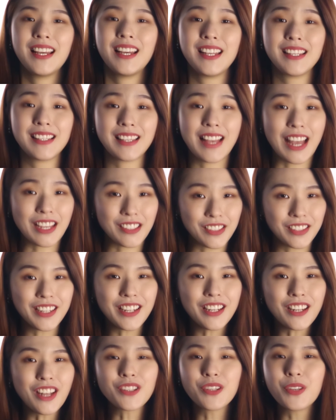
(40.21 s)
It's
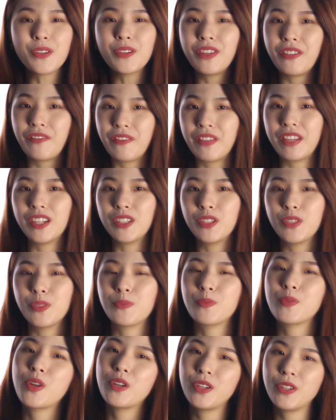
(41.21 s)
actually not so difficult to
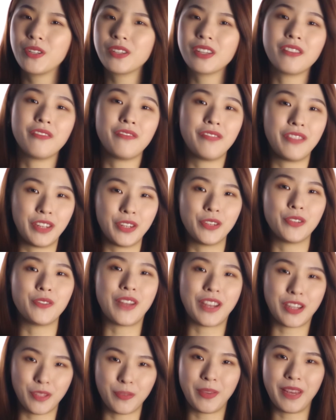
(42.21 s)
produce a video
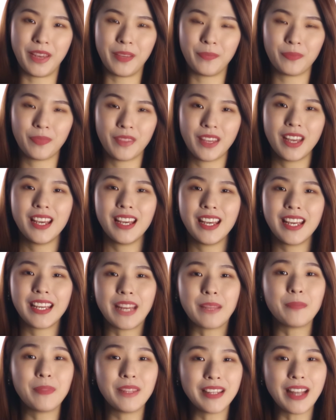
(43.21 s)
resume. It
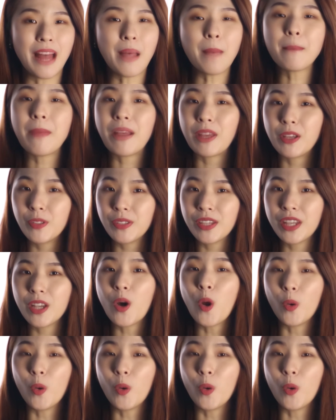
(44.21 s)
can be done by using